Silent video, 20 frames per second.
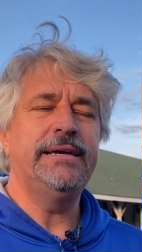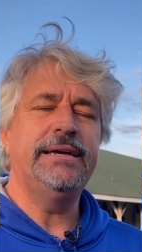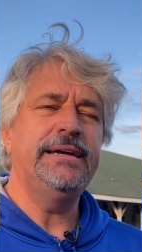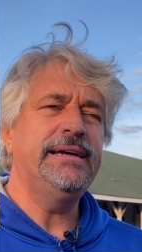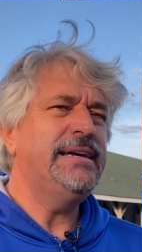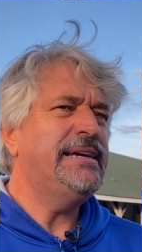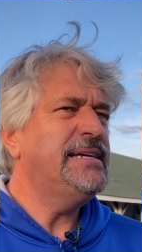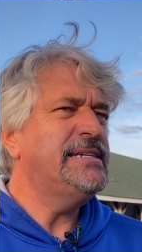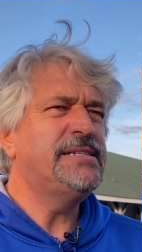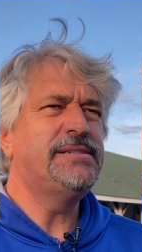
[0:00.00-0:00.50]

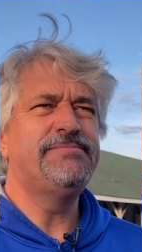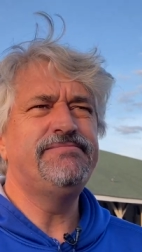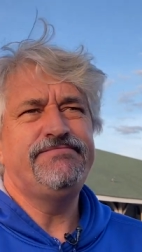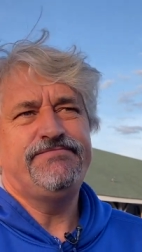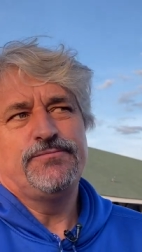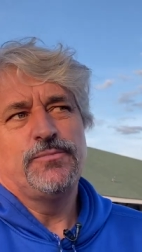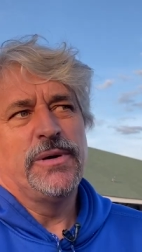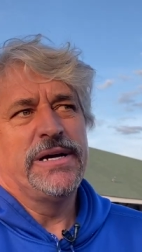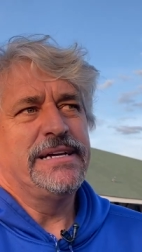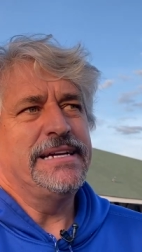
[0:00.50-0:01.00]

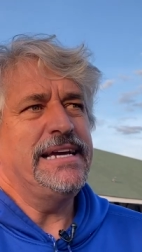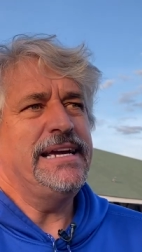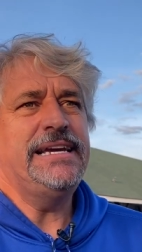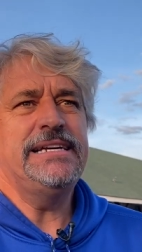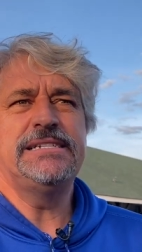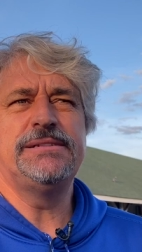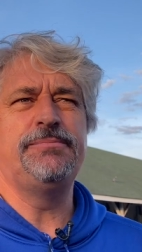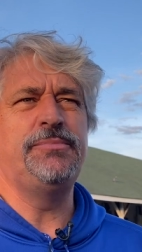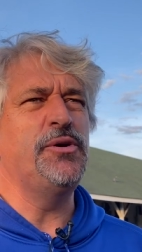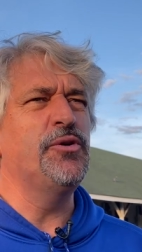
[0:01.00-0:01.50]

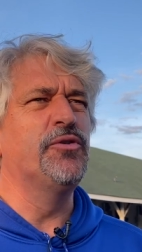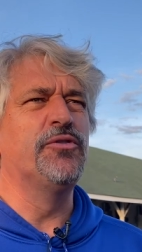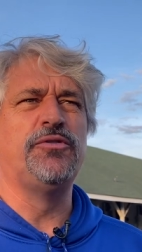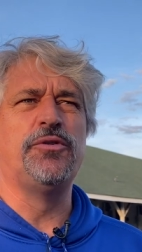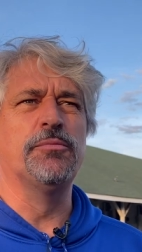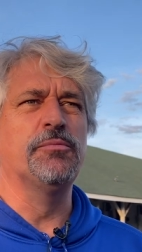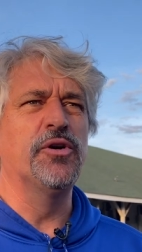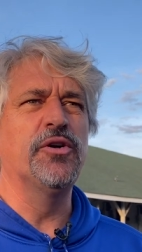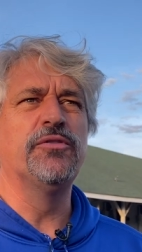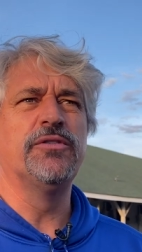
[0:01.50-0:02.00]
He's a
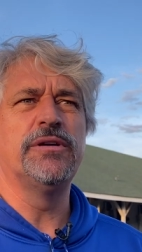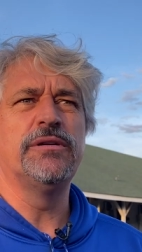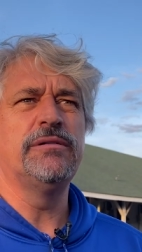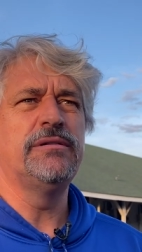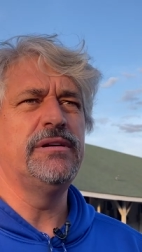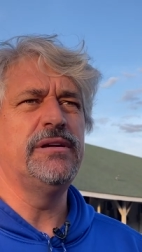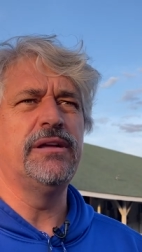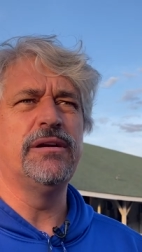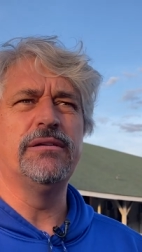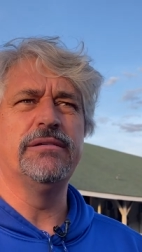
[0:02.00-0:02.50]
beautiful mover.
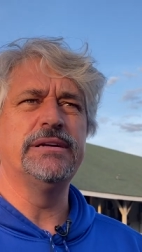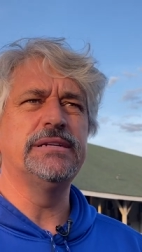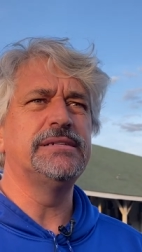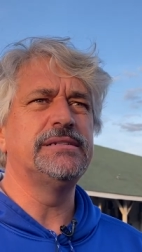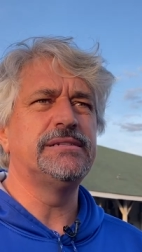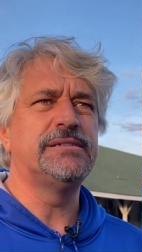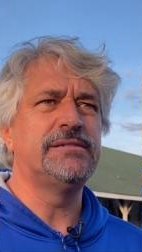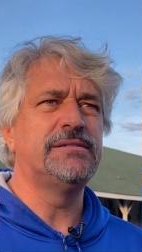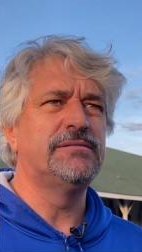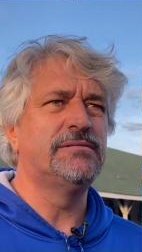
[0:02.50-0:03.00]
You know, he's
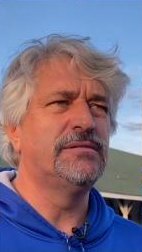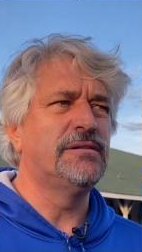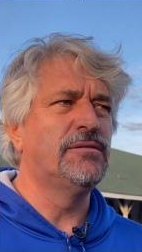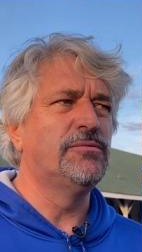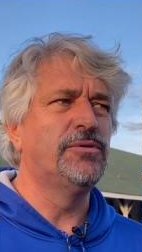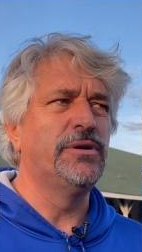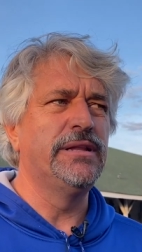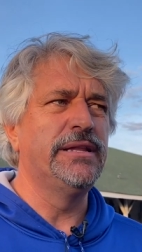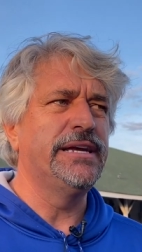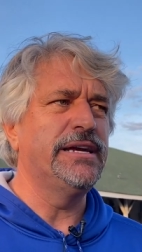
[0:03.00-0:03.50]
just a
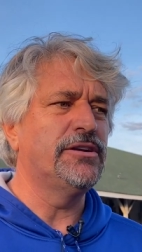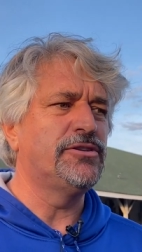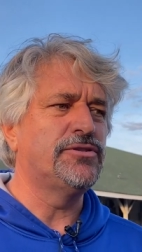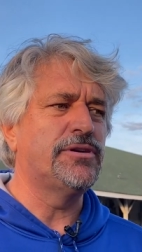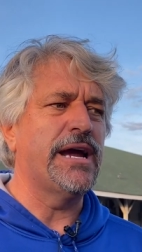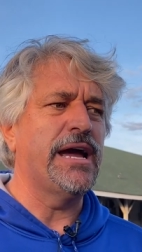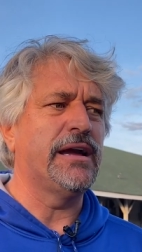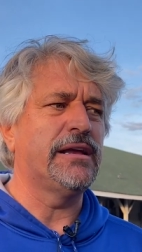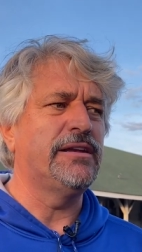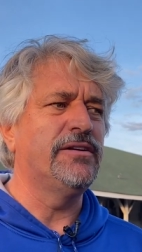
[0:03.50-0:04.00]
really
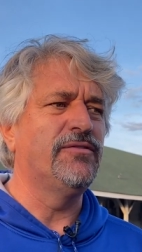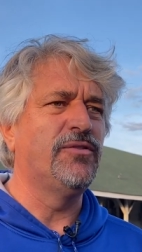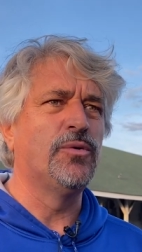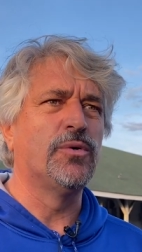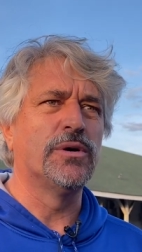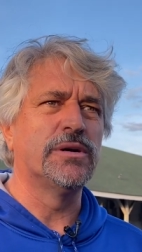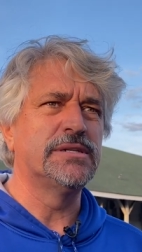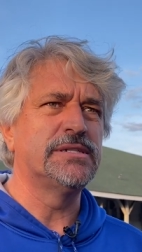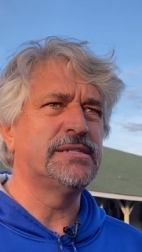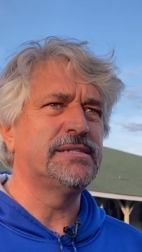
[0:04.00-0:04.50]
attractive
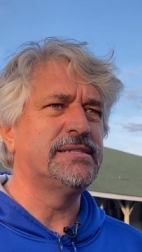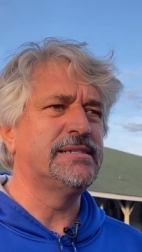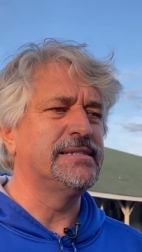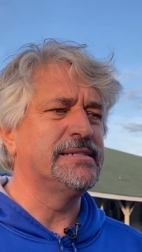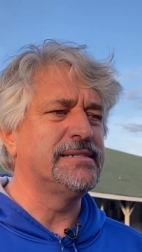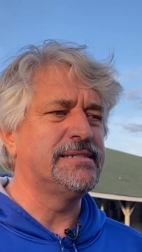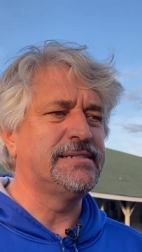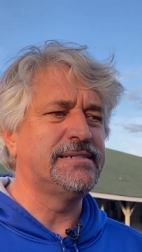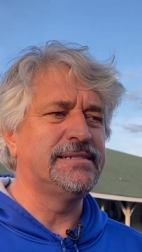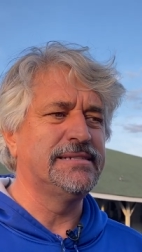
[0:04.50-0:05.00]
horse
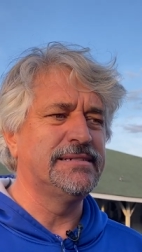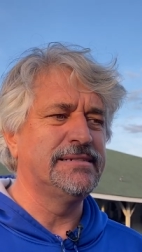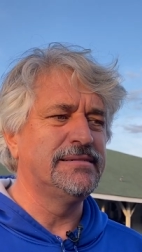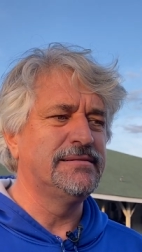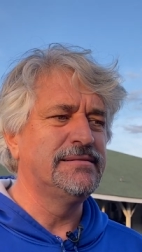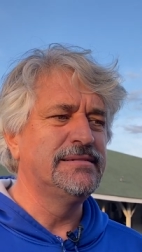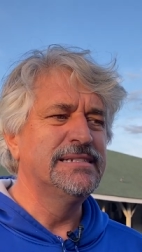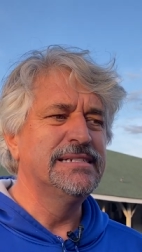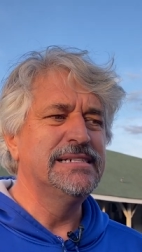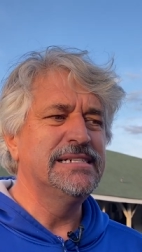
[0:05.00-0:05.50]

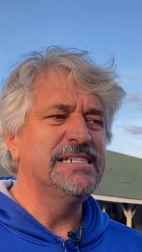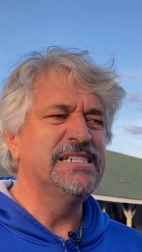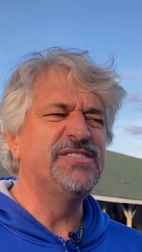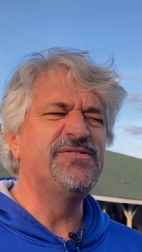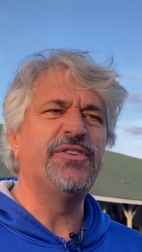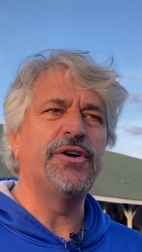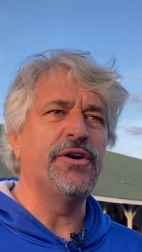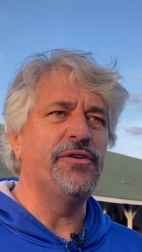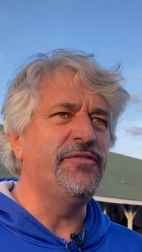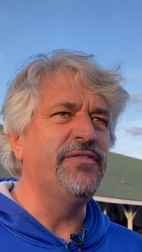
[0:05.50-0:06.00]
that is
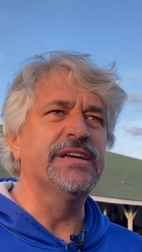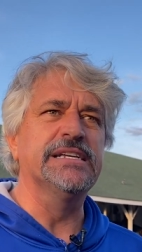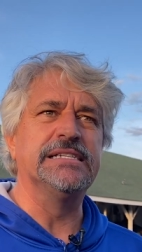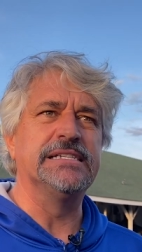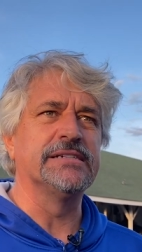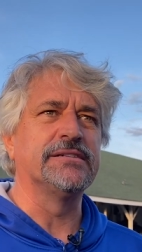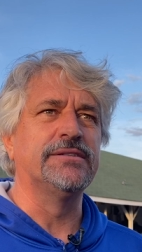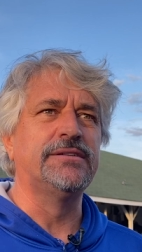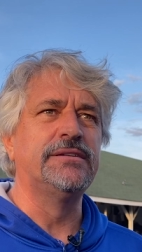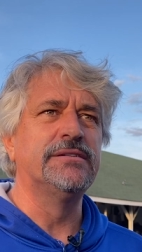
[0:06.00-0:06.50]
very
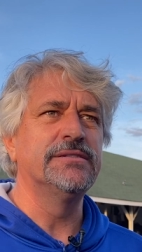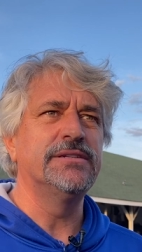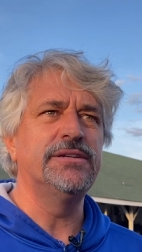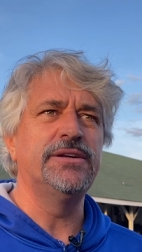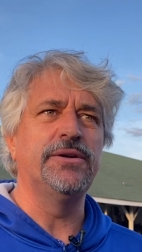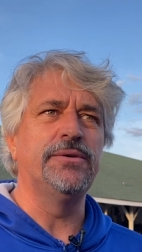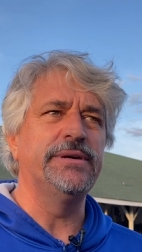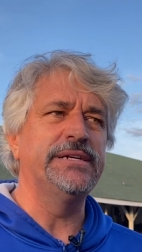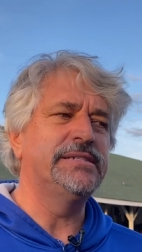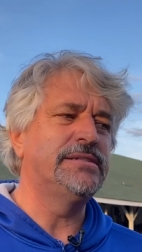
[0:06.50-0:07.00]
physical. You
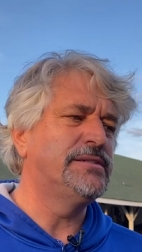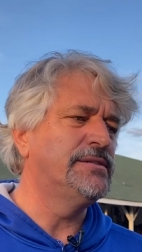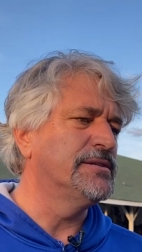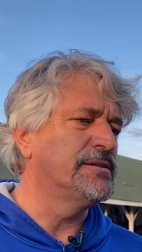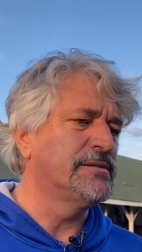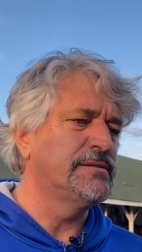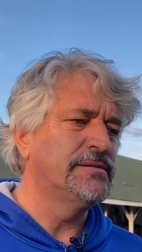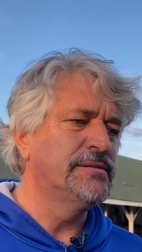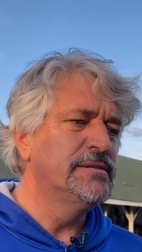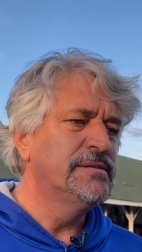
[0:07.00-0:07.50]
know, he
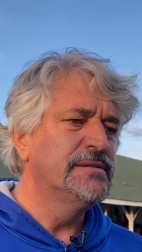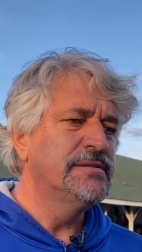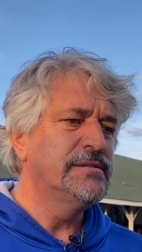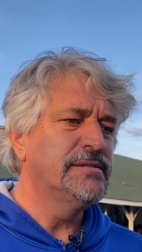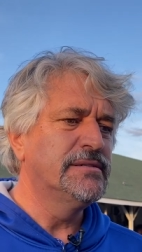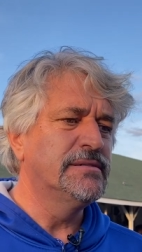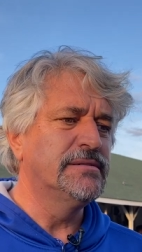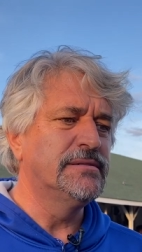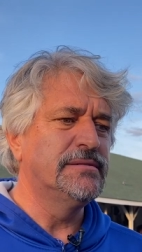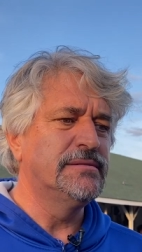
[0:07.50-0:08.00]

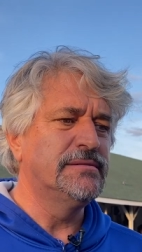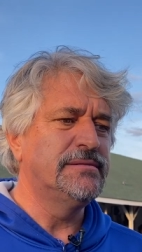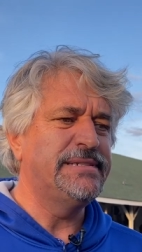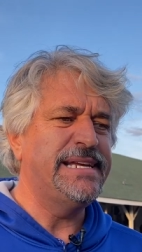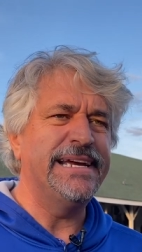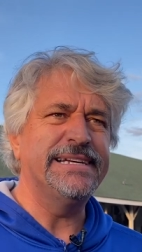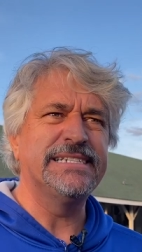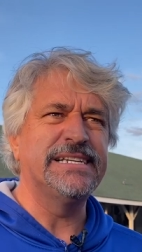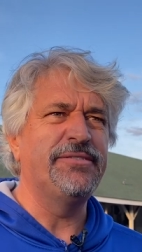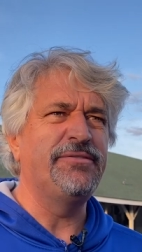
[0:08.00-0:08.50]

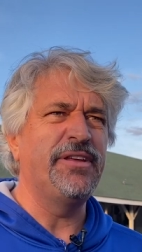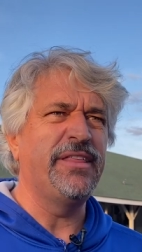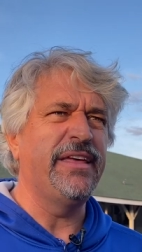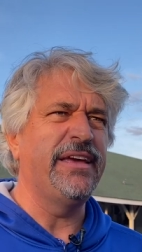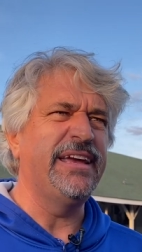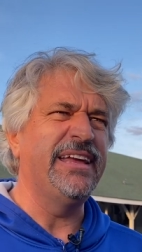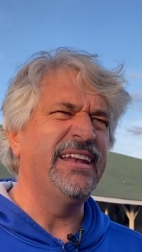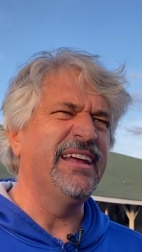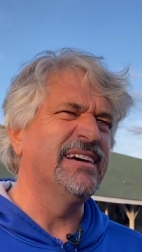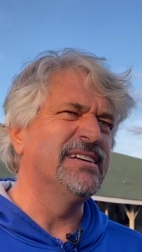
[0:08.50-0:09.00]
takes everything
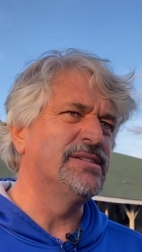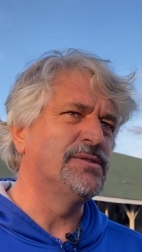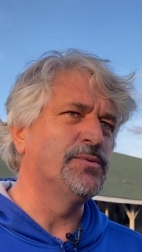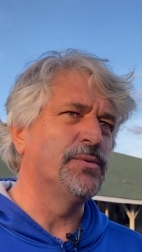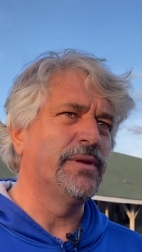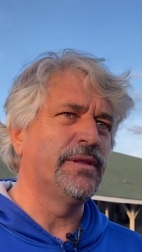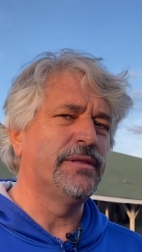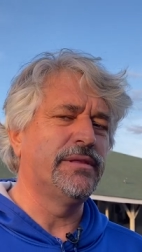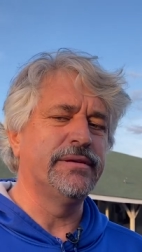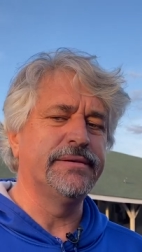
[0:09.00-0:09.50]
he does
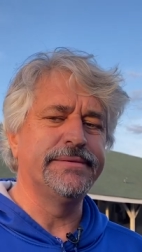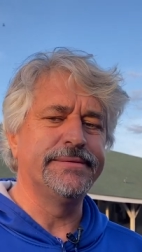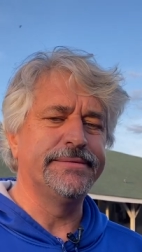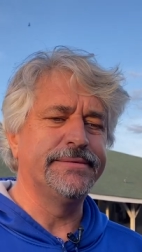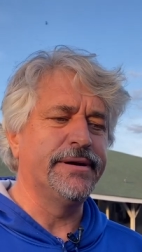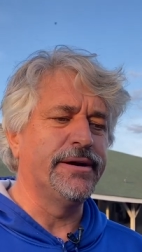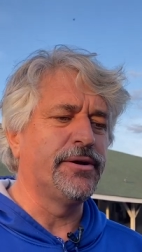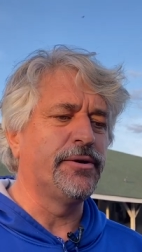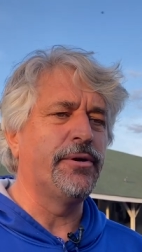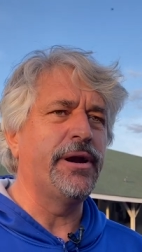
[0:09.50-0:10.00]
with
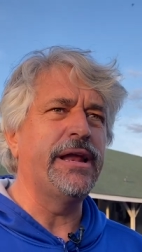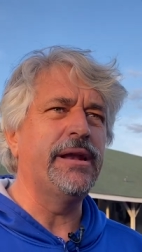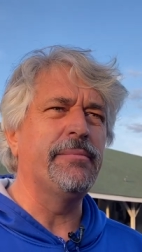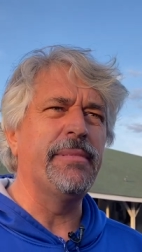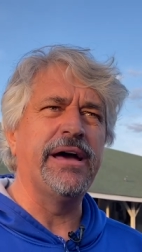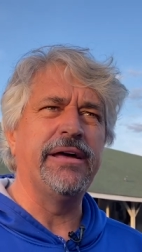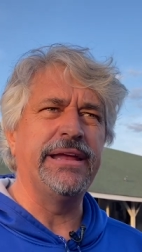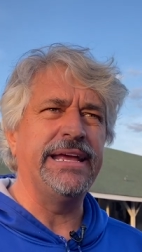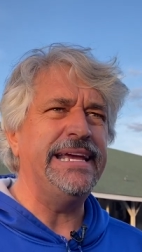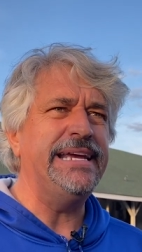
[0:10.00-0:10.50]
a great
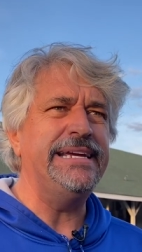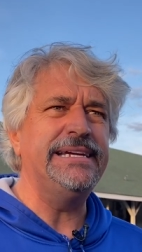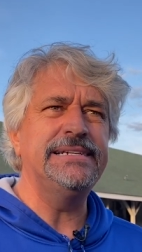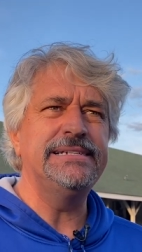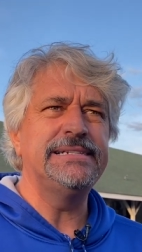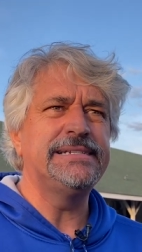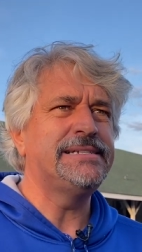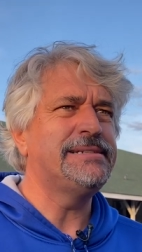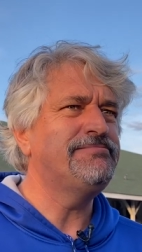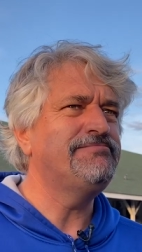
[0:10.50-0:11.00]
amount of
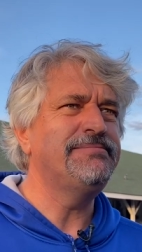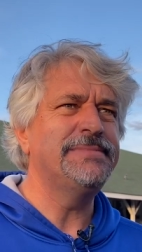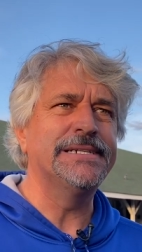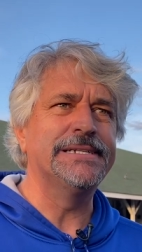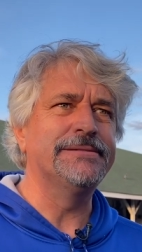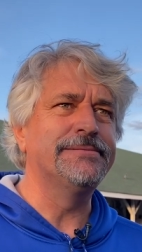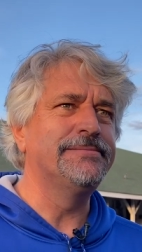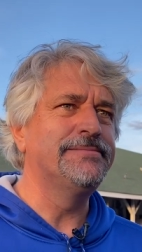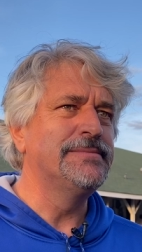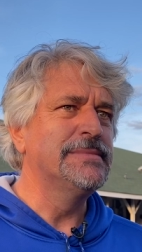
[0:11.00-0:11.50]
ease, you
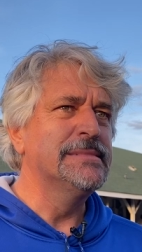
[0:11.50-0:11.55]
know.